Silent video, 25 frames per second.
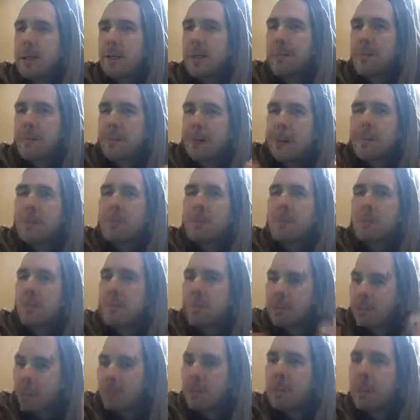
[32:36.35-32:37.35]
face
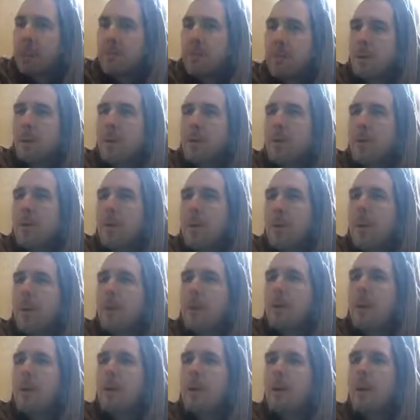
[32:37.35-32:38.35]
the people,
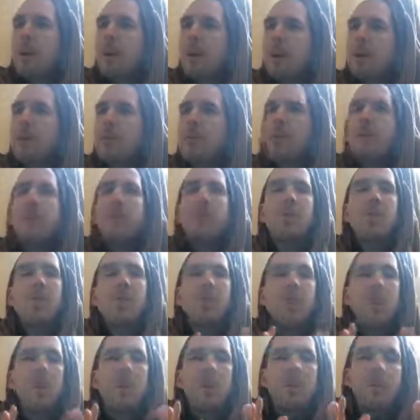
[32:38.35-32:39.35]

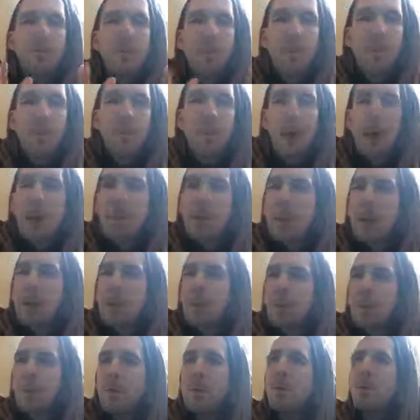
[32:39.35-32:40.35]
distribute Srila
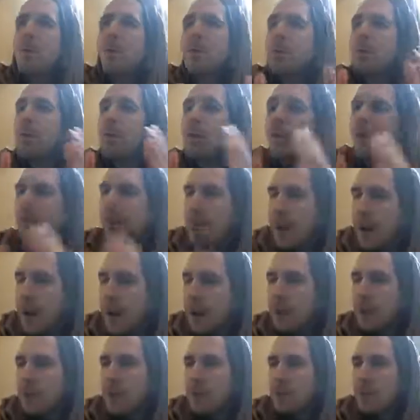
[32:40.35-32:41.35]
Prabhupada's books to your
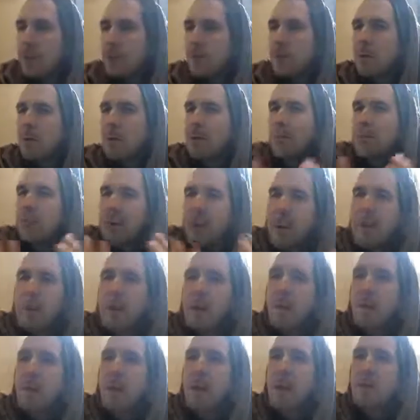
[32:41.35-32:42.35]
friends, to your
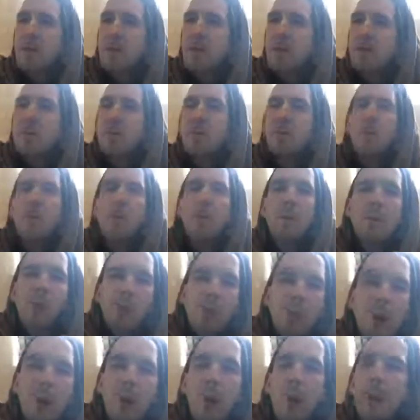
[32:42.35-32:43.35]
family members, to your
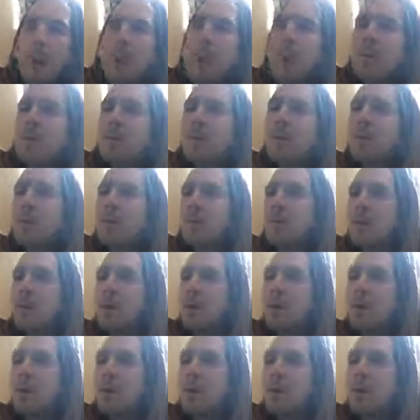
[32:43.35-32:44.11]
colleagues,